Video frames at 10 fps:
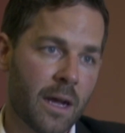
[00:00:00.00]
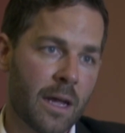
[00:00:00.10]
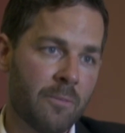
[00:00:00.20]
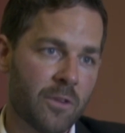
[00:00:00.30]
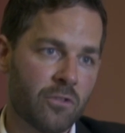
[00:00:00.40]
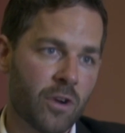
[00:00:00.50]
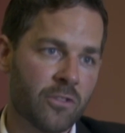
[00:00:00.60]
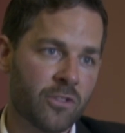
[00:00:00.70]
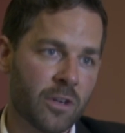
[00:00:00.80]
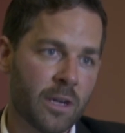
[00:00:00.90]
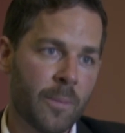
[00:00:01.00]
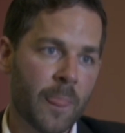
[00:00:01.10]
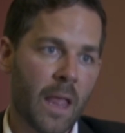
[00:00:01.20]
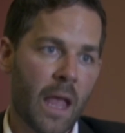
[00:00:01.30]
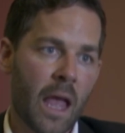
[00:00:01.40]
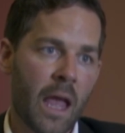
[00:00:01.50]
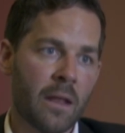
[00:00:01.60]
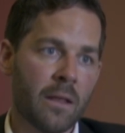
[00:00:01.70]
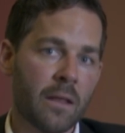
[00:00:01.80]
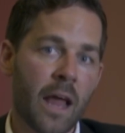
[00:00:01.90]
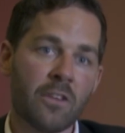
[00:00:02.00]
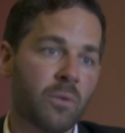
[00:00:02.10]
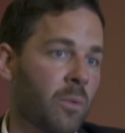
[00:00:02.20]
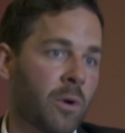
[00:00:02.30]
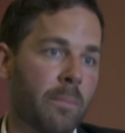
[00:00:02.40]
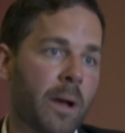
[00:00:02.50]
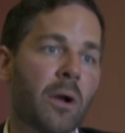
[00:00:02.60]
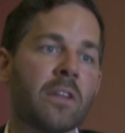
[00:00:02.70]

infrastructure. And that's what we're about.